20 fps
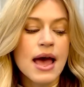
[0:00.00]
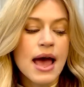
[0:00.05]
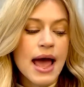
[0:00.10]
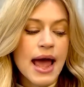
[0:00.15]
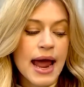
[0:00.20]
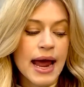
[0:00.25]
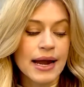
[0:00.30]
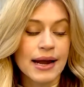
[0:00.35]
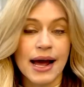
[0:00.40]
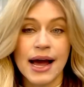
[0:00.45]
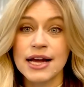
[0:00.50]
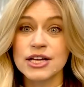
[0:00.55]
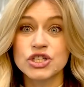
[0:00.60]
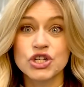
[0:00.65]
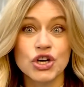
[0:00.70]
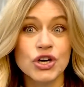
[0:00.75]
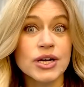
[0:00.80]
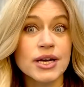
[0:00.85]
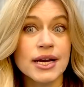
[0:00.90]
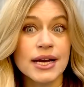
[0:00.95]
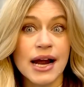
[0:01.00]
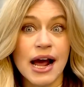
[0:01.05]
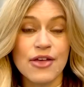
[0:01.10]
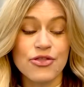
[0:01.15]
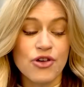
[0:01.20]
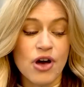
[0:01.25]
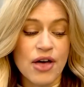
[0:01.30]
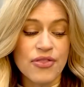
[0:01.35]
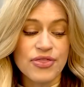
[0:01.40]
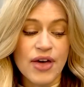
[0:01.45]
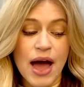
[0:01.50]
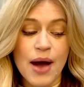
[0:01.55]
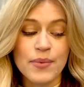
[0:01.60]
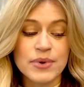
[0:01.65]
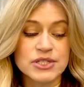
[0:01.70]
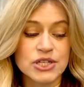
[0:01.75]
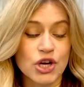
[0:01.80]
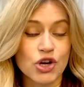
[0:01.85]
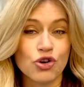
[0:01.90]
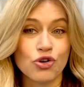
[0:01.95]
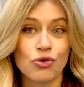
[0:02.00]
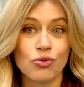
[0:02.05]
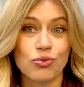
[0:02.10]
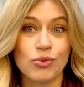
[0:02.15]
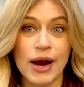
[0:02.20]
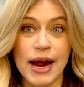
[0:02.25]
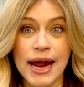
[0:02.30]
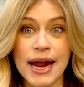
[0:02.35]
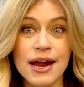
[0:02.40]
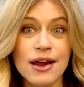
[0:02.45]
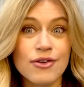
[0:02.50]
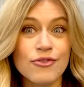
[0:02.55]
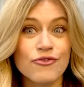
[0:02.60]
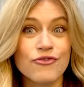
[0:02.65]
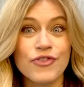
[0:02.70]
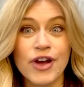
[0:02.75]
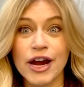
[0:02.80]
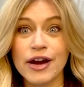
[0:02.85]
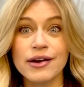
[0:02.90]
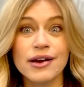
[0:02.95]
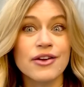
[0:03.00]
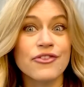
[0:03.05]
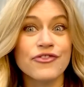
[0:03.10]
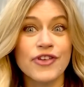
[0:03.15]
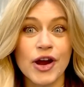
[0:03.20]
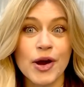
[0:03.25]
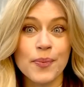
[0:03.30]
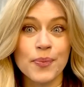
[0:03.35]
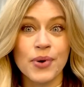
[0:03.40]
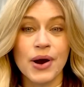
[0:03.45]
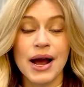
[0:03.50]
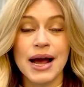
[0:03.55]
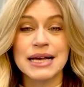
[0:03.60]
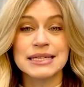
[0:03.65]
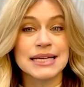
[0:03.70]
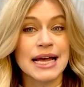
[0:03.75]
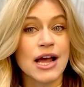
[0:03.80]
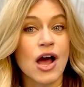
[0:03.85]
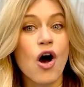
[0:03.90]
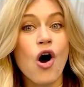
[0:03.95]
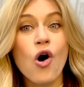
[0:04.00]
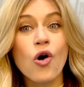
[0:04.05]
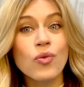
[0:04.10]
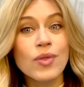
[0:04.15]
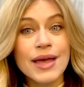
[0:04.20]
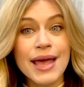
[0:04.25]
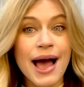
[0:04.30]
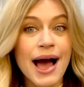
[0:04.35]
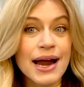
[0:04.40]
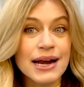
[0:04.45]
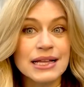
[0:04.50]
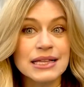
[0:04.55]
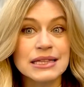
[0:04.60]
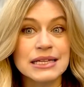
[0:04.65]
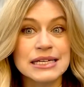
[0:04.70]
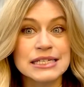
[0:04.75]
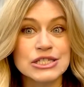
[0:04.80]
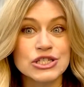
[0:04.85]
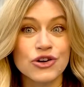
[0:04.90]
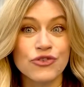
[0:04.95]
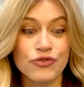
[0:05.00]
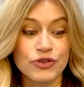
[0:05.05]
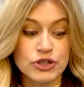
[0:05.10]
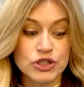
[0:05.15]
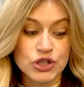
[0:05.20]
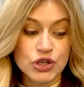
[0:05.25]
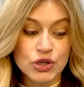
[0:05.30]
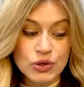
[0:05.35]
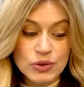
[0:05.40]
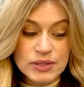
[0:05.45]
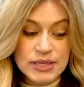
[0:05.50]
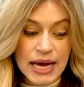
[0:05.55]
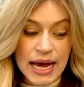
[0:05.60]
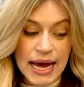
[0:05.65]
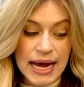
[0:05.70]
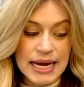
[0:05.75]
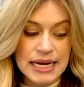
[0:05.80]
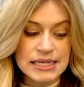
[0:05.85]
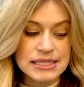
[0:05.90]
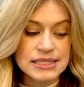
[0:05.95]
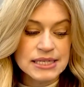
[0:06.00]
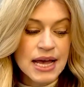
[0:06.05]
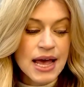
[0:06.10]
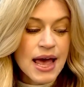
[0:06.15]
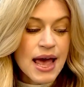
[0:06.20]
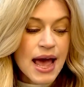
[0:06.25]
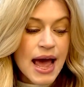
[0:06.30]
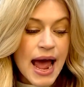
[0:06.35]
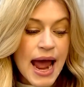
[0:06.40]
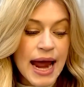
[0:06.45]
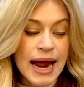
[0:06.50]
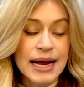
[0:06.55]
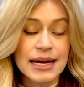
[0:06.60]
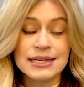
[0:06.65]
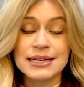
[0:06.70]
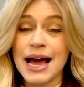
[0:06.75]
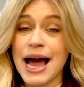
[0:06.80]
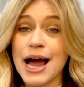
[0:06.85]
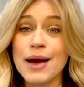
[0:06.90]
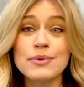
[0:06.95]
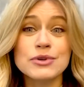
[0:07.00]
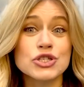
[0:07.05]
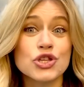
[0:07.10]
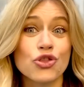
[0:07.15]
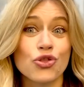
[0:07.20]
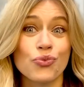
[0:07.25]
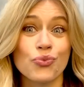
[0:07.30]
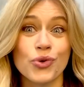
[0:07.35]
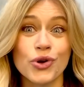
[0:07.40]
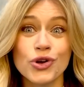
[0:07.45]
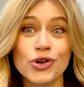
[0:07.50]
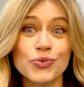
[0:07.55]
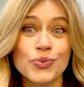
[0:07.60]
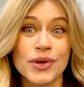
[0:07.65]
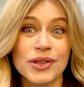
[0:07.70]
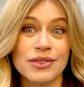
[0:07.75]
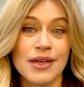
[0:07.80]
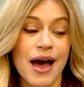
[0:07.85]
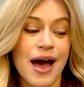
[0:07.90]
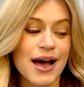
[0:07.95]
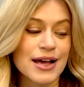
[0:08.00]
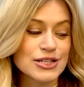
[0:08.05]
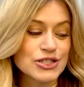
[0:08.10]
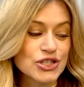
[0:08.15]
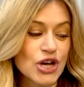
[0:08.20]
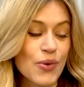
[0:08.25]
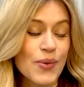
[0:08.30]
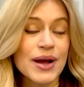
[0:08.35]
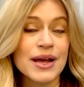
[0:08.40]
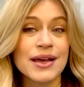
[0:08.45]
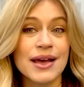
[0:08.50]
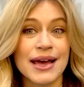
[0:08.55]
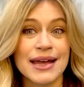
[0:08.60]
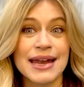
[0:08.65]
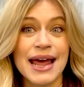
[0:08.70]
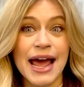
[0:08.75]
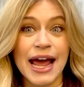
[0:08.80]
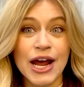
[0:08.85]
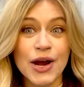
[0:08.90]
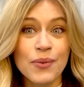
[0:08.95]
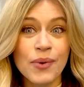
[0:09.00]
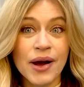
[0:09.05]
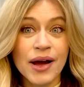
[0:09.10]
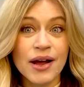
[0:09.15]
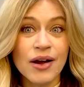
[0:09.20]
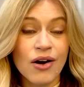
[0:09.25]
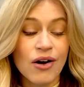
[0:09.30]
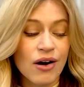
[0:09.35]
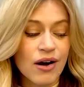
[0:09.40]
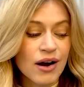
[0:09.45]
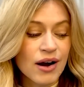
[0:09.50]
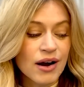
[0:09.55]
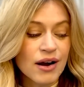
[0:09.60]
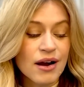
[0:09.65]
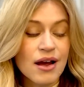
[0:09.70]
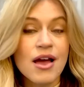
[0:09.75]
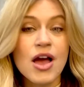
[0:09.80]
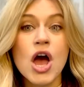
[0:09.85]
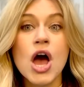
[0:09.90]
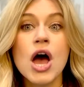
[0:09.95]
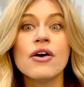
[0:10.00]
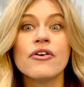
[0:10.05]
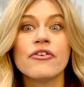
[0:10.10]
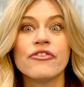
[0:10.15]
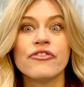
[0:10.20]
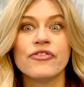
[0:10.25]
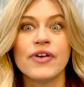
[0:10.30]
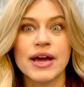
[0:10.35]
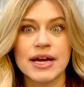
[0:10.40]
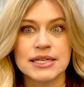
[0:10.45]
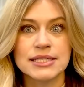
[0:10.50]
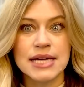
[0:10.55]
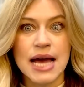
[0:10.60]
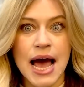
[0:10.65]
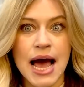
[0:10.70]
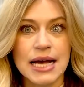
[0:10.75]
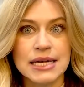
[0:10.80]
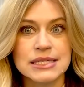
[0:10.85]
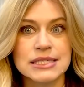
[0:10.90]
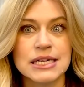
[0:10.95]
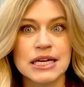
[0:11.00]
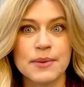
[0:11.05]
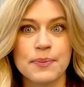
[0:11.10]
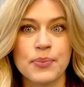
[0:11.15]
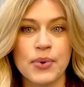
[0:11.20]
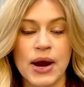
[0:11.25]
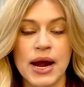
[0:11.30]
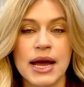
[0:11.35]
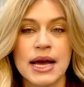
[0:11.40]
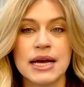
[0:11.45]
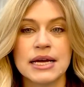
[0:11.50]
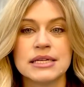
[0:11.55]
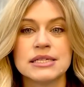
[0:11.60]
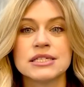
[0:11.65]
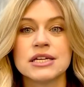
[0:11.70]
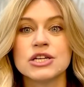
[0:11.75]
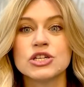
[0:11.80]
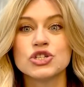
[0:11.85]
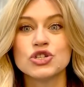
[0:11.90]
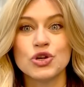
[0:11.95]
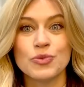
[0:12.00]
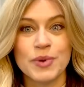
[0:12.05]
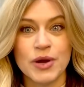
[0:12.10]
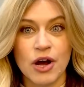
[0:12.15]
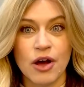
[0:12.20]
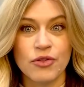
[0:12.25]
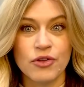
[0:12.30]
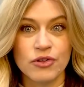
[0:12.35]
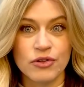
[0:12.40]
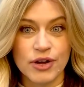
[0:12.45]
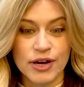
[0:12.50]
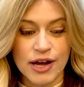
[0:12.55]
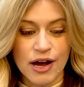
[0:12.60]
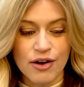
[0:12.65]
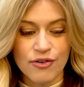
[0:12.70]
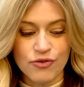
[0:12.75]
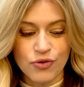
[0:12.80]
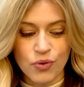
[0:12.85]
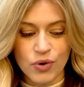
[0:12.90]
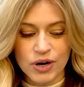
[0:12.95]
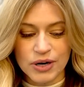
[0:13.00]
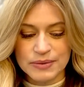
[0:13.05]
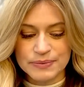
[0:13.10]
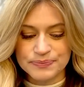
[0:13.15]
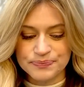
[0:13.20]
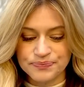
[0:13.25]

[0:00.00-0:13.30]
And I took it. I thought that was a great, very fair price. I only had it listed for 2 days, and I was thrilled with that. So again, AYR, fantastic brand to be on the lookout for.